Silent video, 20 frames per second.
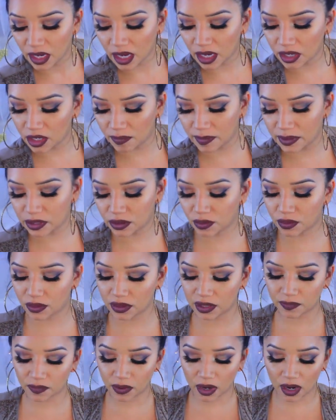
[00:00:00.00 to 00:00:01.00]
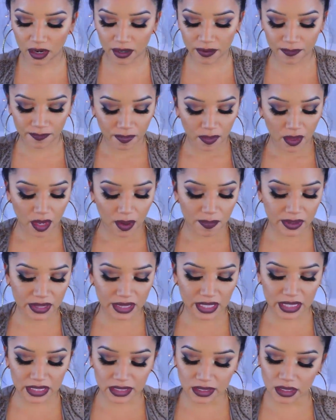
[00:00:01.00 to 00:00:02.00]
I could be totally wrong. But
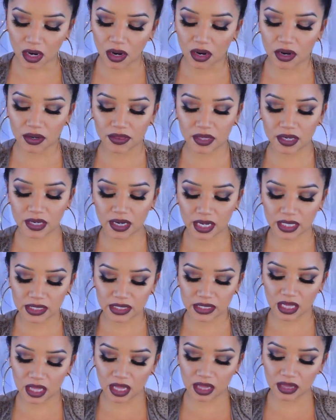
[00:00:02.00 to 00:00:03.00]
these are the NYX